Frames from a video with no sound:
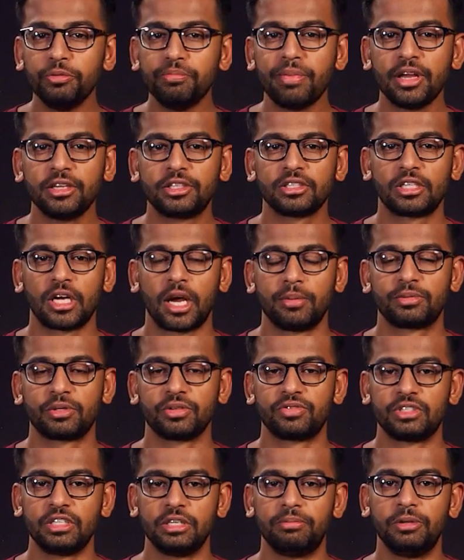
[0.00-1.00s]
major types of
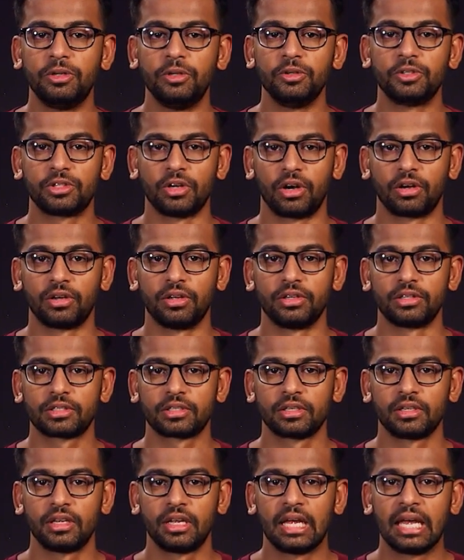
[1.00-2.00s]
CPU
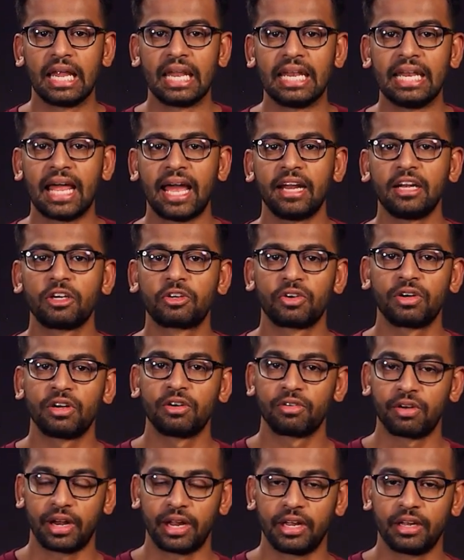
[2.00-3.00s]
sockets: Land Grid
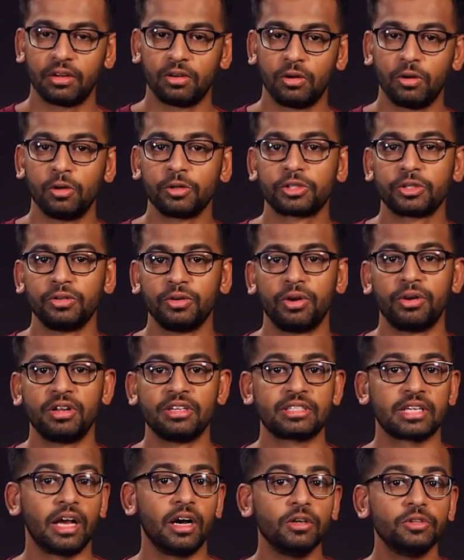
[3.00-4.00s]
Array, also known
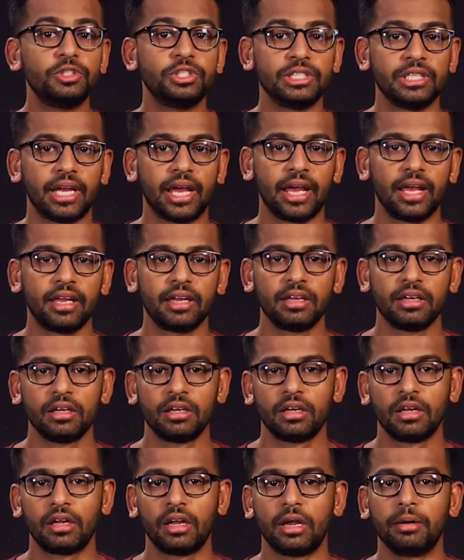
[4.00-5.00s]
as LGA,
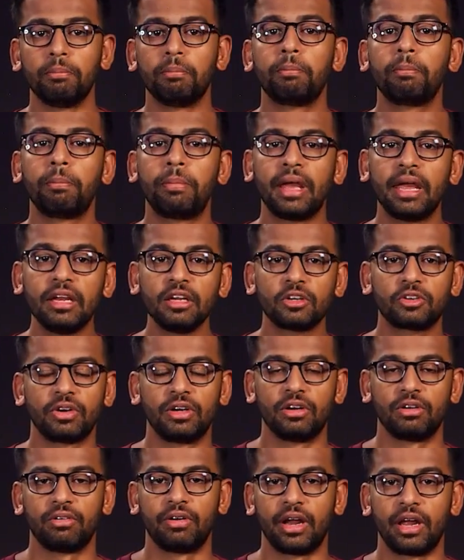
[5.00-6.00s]
and Pin Grid
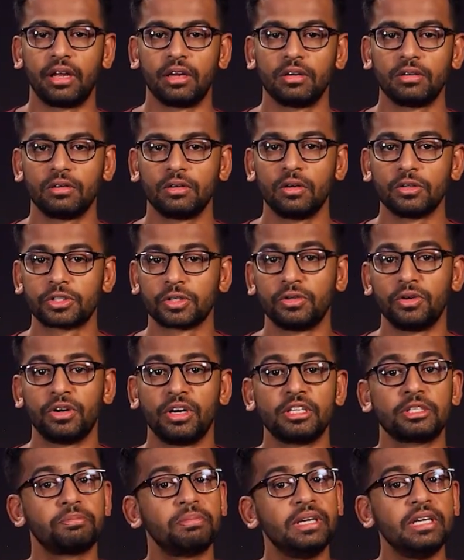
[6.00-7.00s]
Array, also known
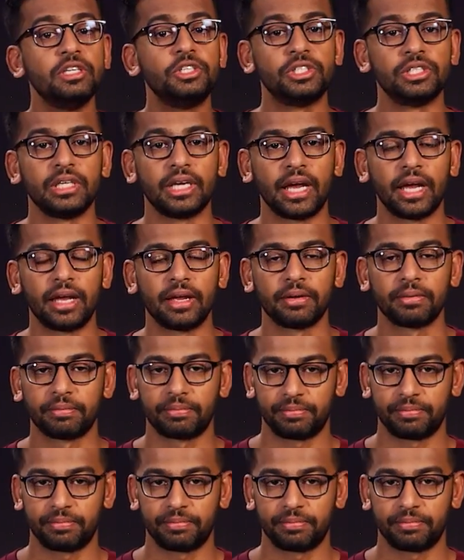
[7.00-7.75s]
as PGA.